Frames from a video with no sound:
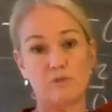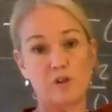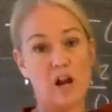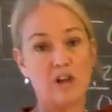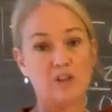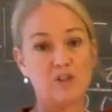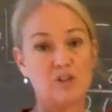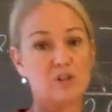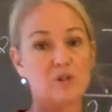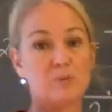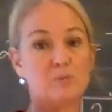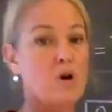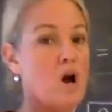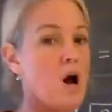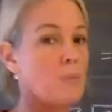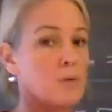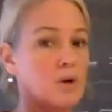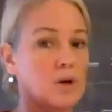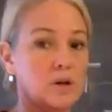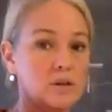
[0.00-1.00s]
fraction is
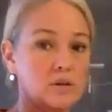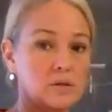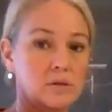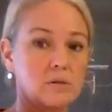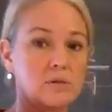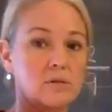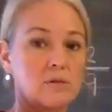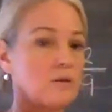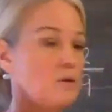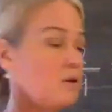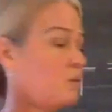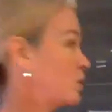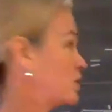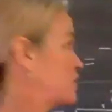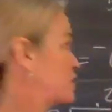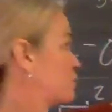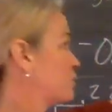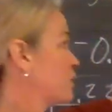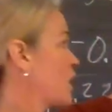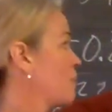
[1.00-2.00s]
proper. When it's
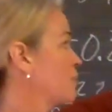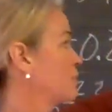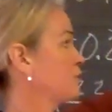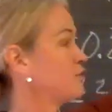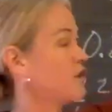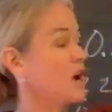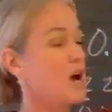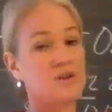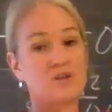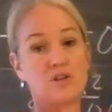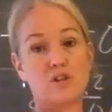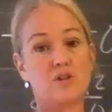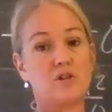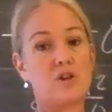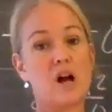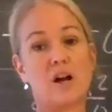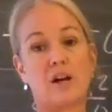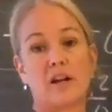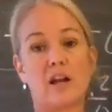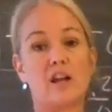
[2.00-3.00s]
a proper fraction, you're
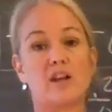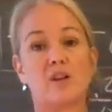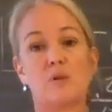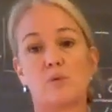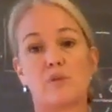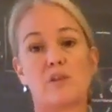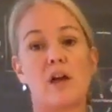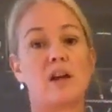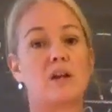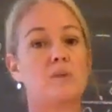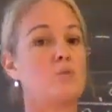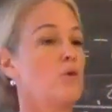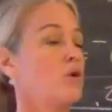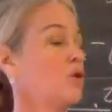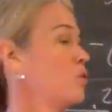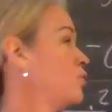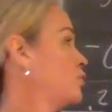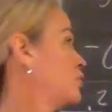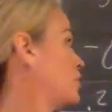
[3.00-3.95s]
not going to end up with any more whole